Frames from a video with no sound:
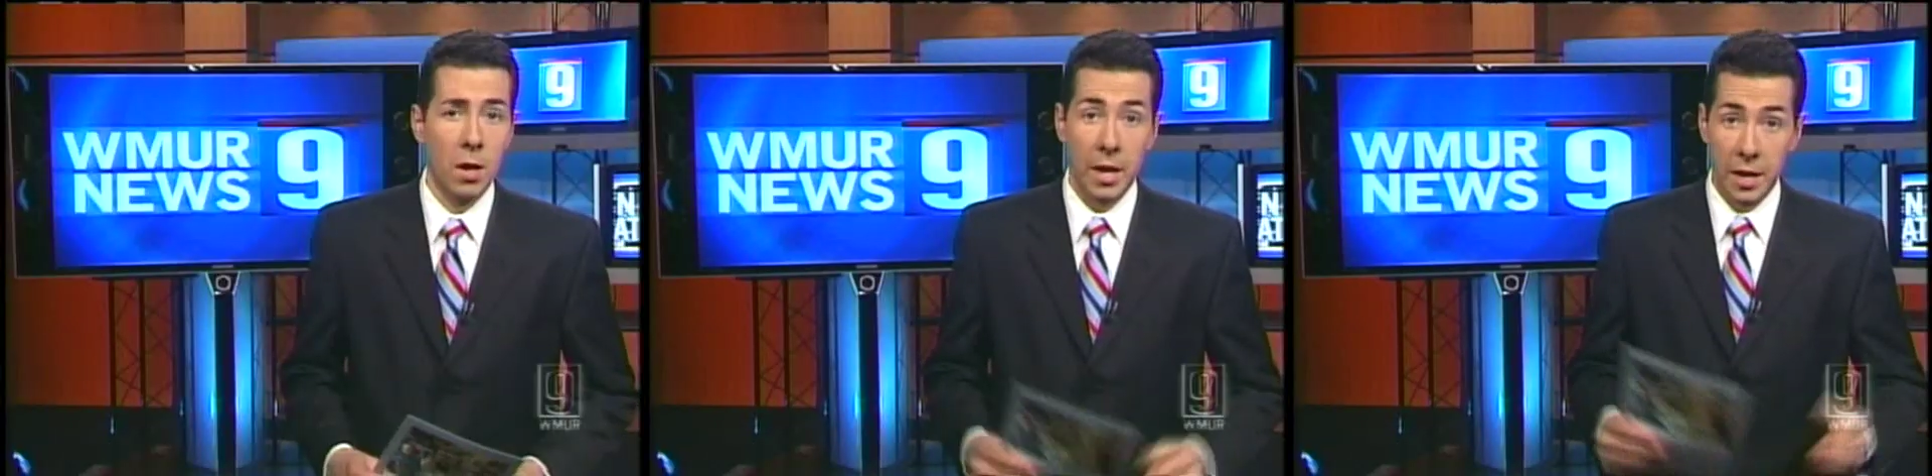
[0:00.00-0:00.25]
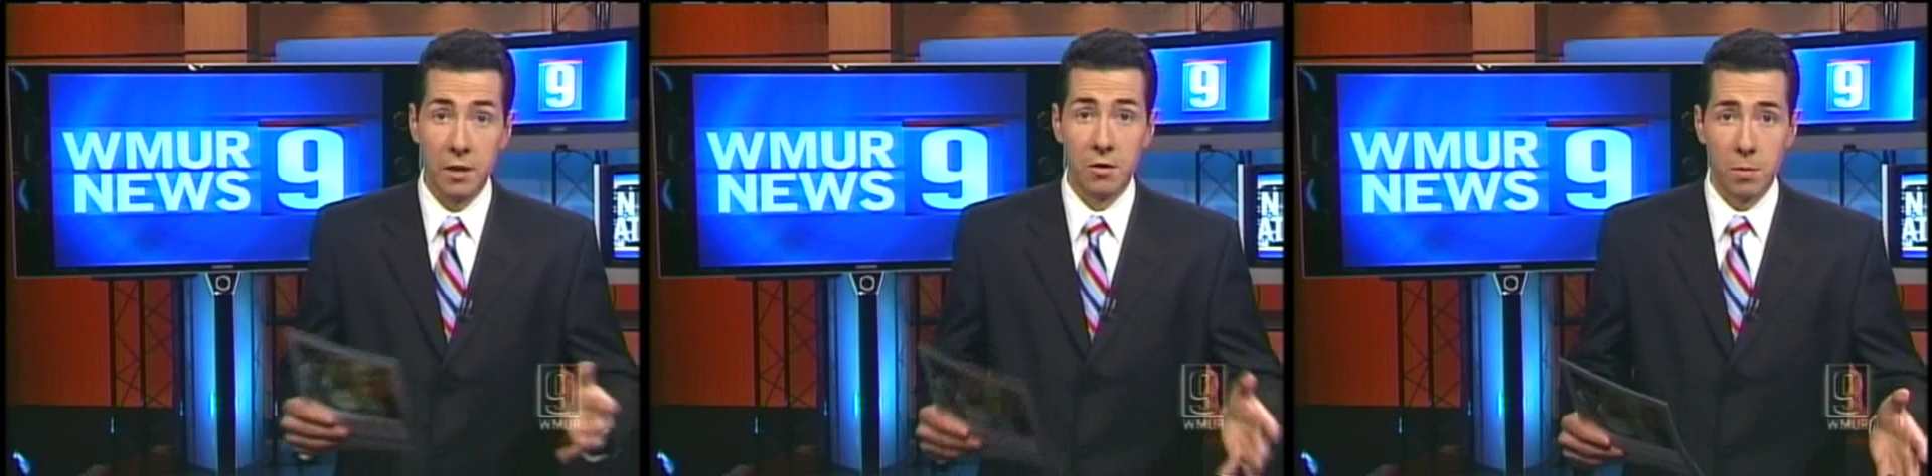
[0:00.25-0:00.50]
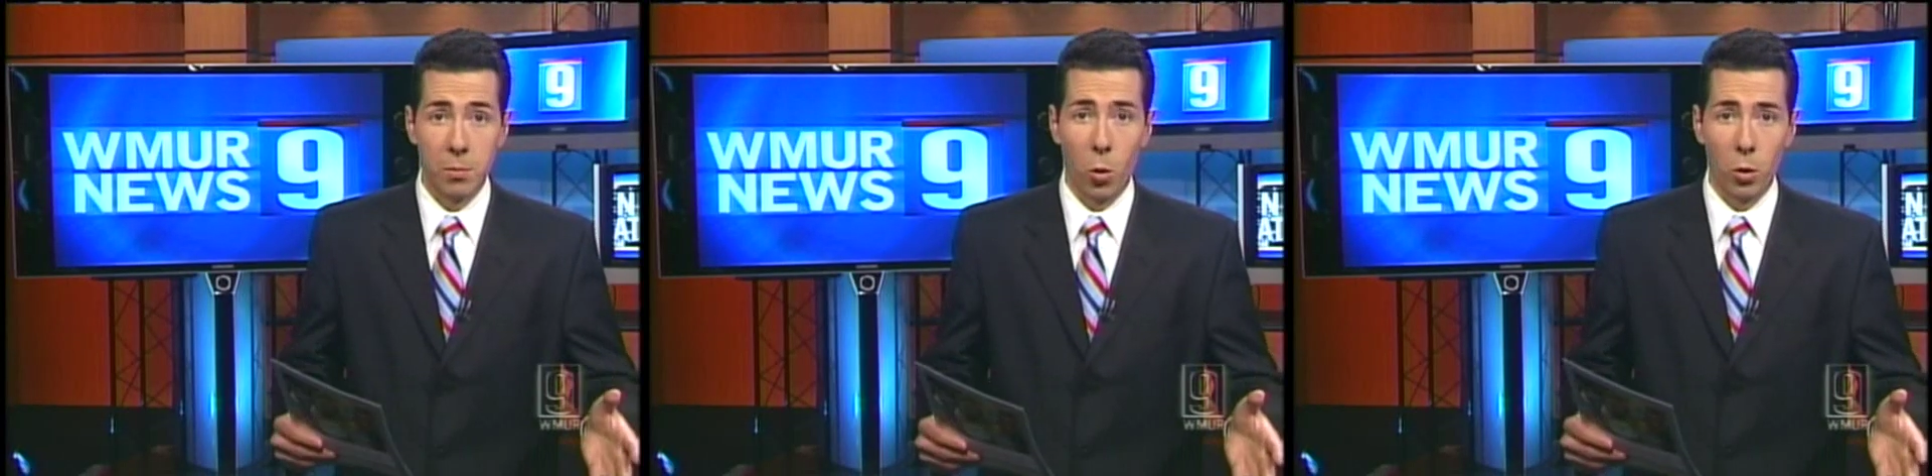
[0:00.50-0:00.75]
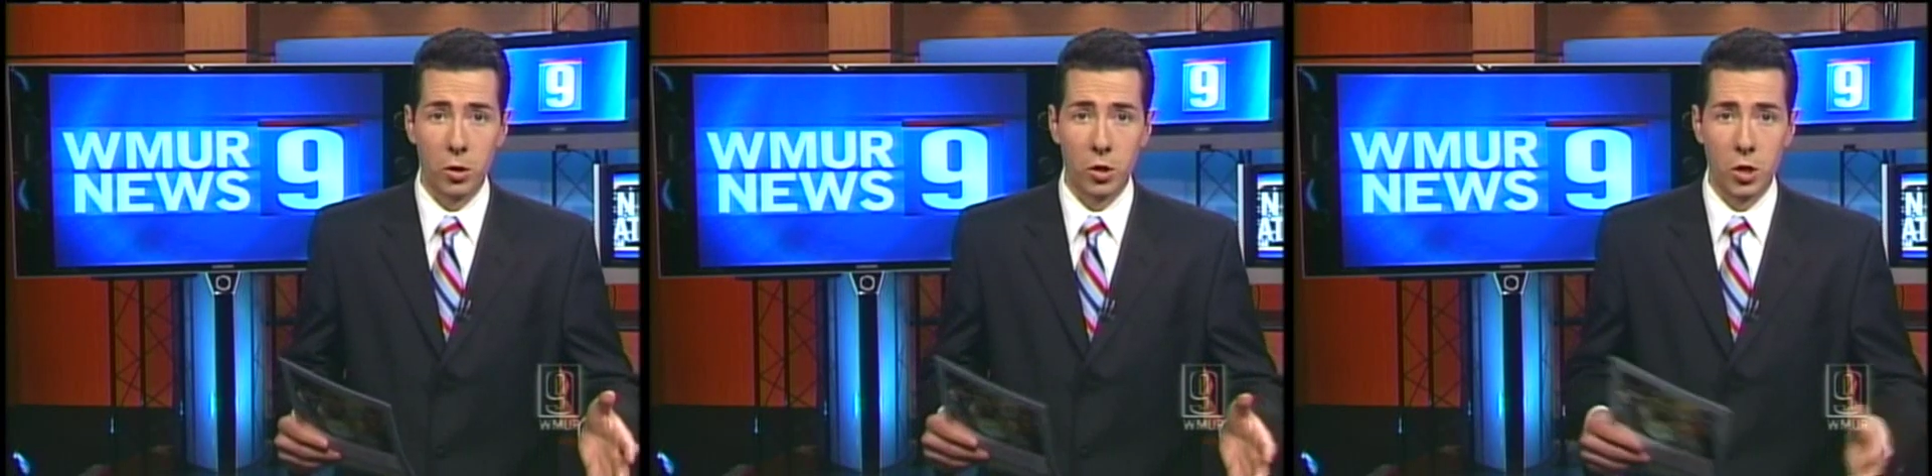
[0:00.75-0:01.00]
It is
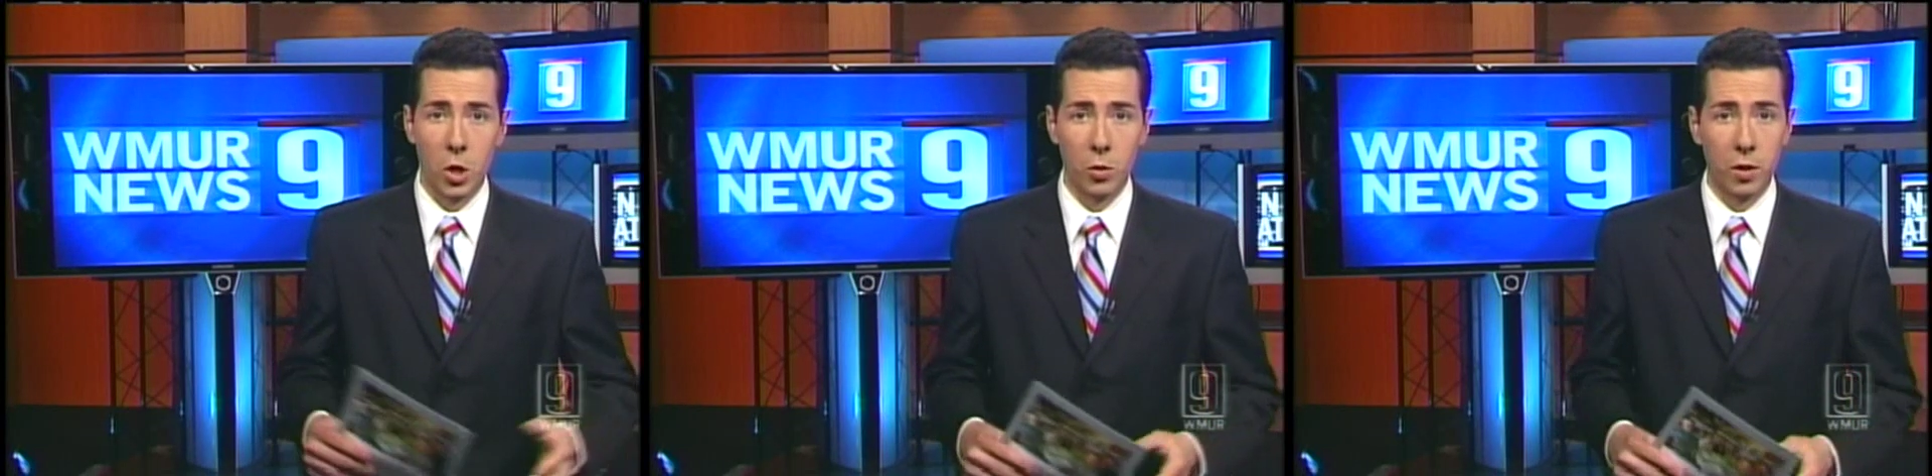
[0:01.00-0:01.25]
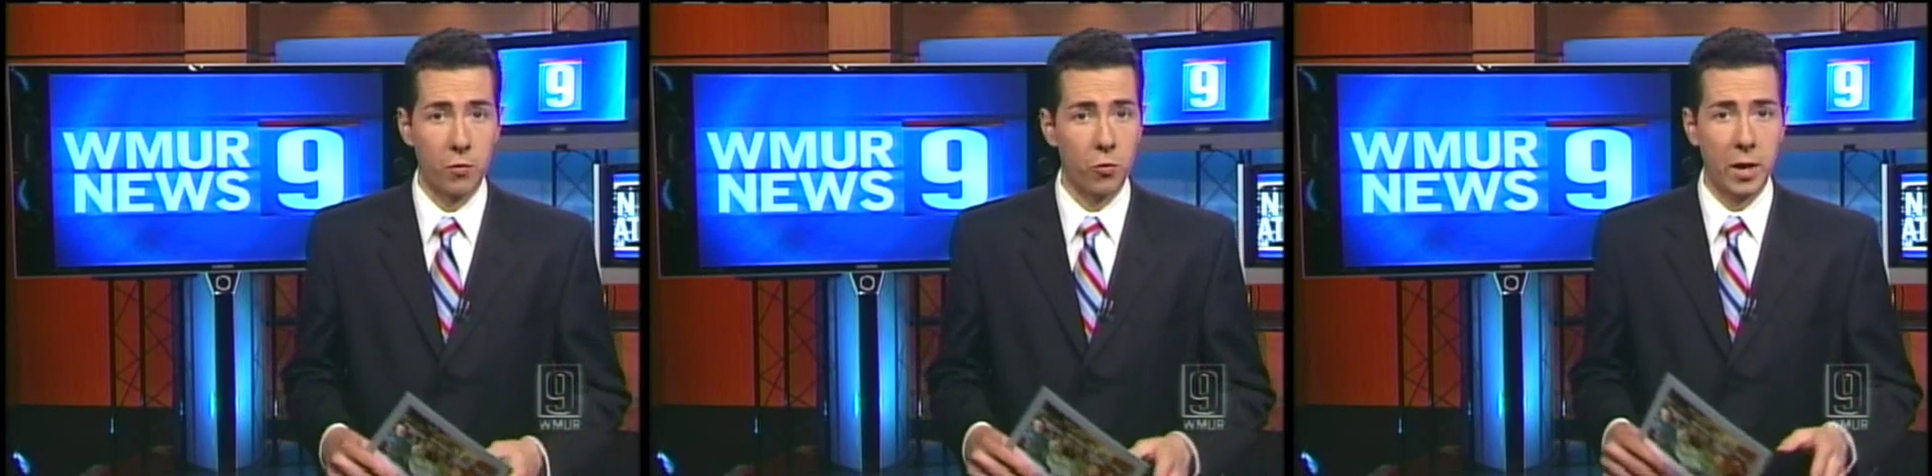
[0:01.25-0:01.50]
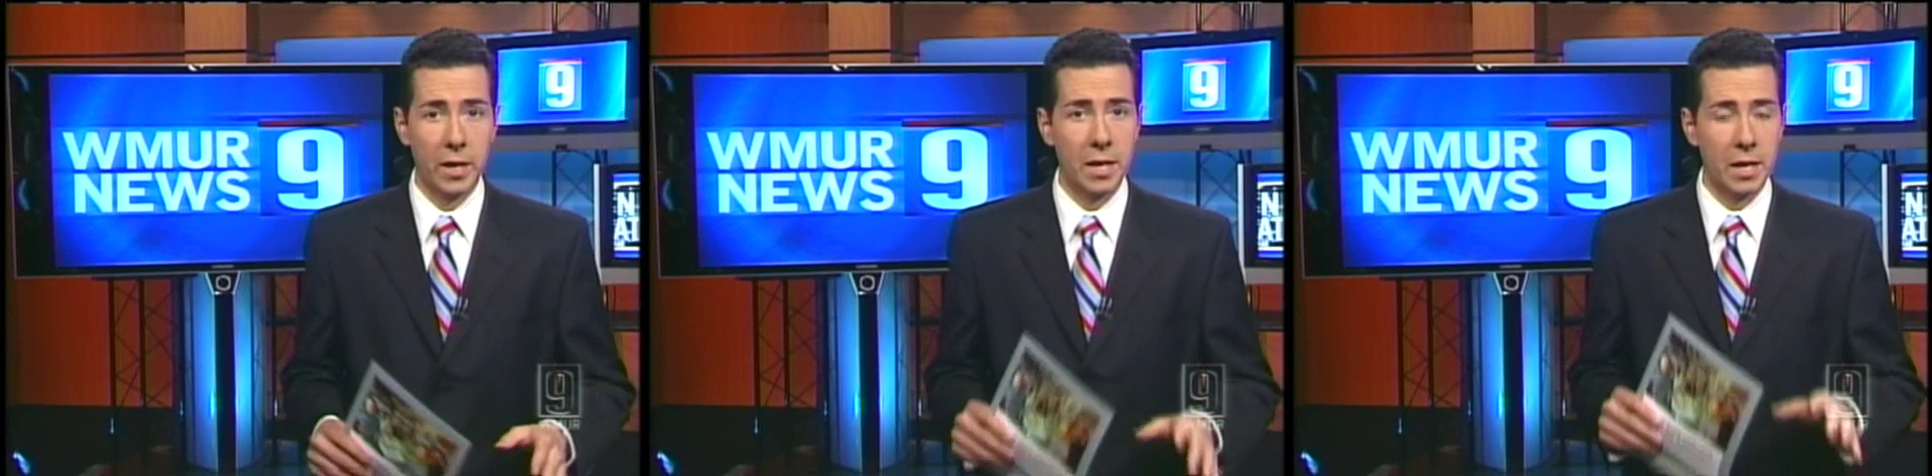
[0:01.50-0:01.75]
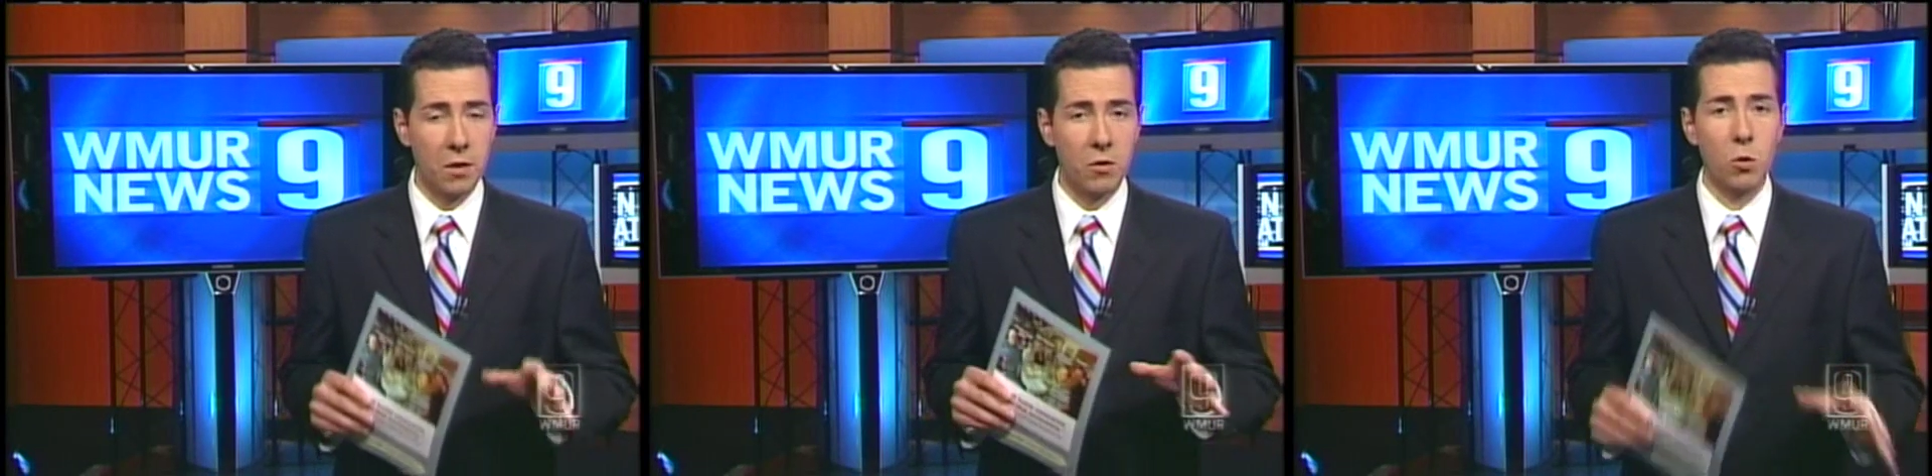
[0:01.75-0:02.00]
important to note that
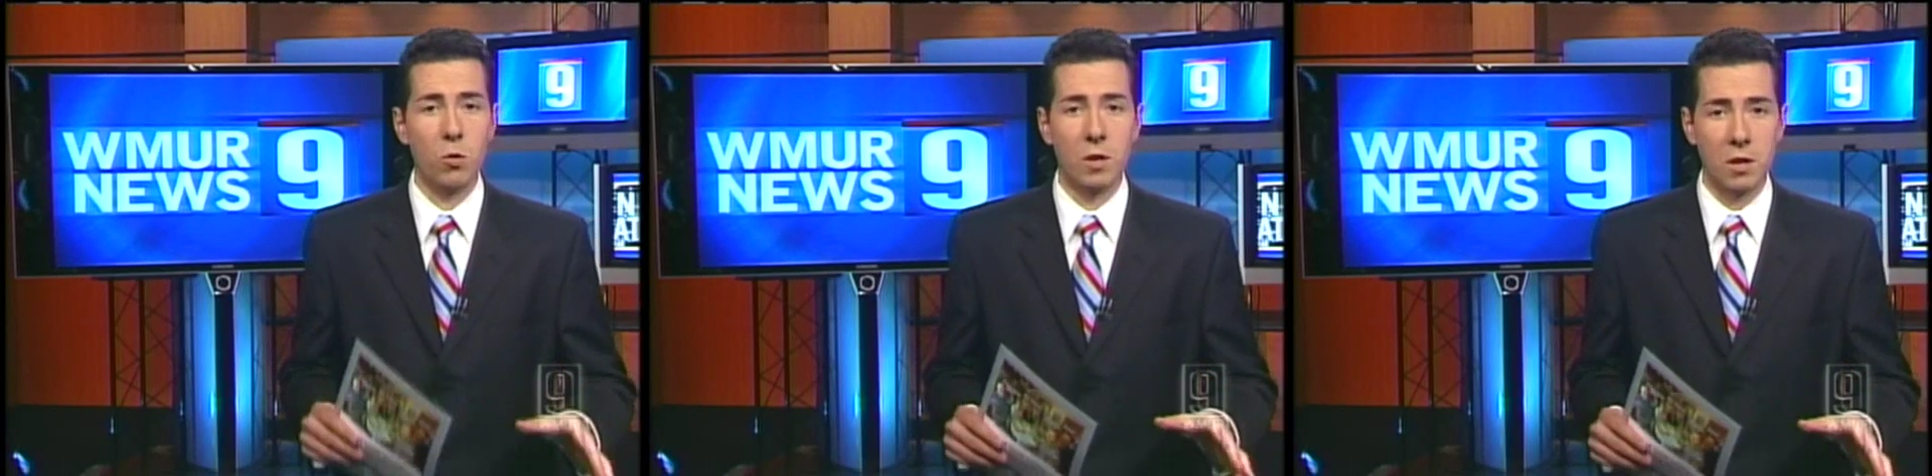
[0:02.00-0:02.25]
franking is used